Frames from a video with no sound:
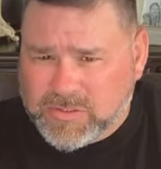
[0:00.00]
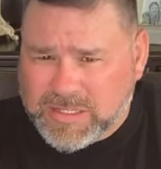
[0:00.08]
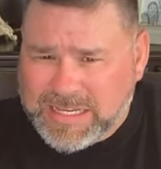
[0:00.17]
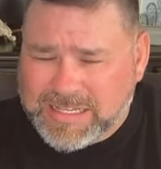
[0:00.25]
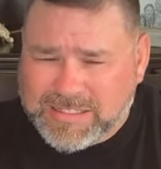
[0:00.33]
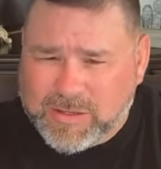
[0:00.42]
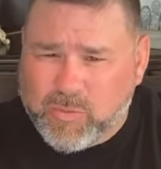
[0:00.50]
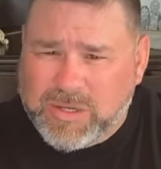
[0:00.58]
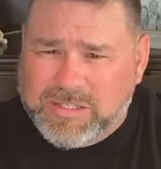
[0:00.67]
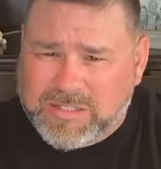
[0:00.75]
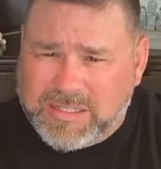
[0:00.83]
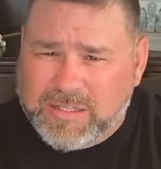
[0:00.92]
things that we
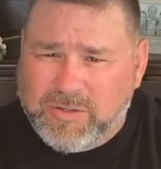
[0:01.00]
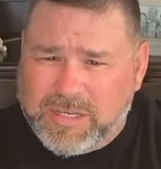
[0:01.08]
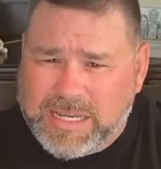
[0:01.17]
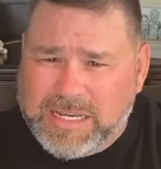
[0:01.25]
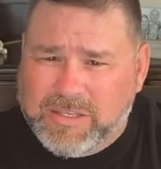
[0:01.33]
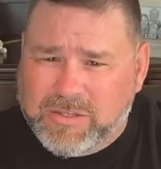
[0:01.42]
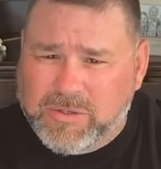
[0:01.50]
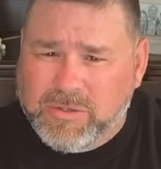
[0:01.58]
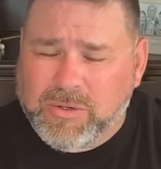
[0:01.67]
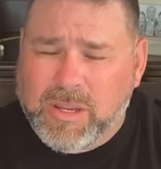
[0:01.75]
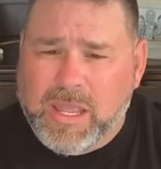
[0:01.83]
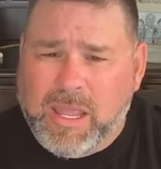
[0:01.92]
still need
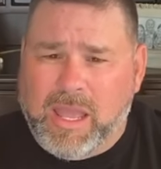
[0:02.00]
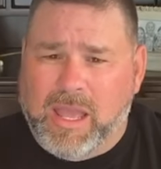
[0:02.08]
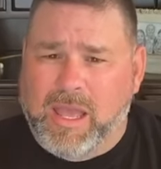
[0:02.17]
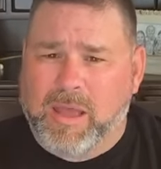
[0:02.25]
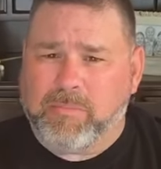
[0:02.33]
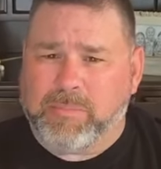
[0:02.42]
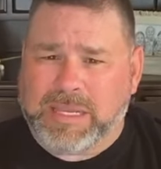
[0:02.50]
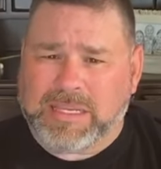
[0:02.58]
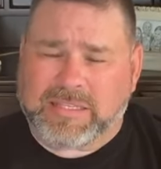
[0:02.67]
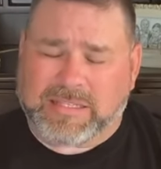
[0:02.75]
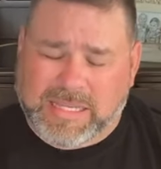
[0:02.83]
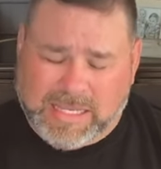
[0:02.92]
to um, be
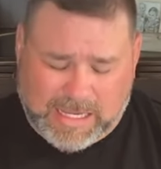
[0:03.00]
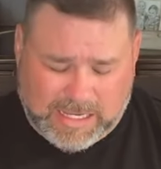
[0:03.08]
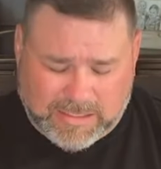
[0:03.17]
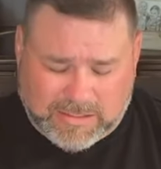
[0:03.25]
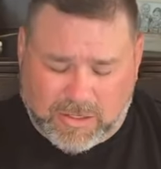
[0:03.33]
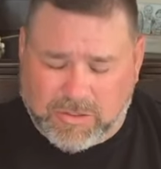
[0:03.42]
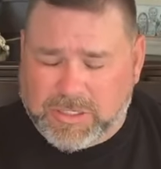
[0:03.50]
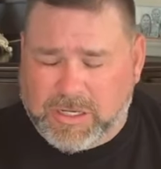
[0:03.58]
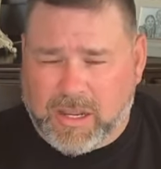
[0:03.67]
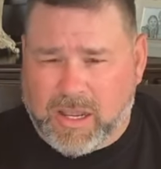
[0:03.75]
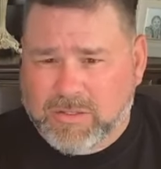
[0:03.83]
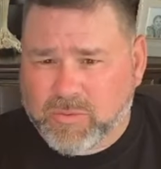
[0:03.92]
seeking and searching
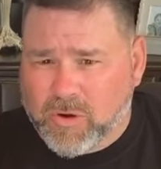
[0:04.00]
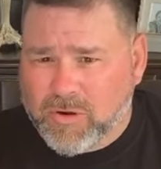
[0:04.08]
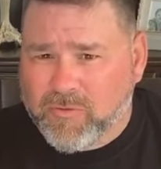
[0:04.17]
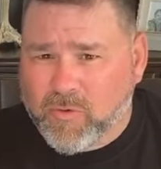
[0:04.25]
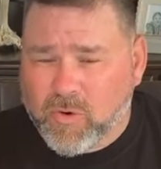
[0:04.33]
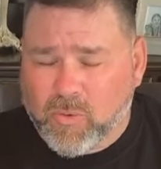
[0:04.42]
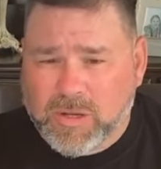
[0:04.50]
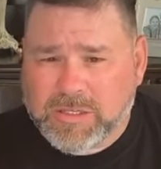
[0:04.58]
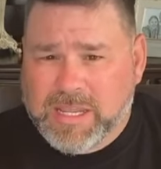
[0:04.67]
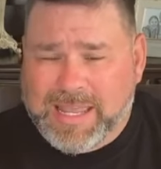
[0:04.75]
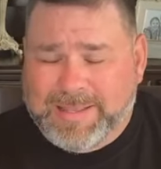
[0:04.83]
God's Word for, which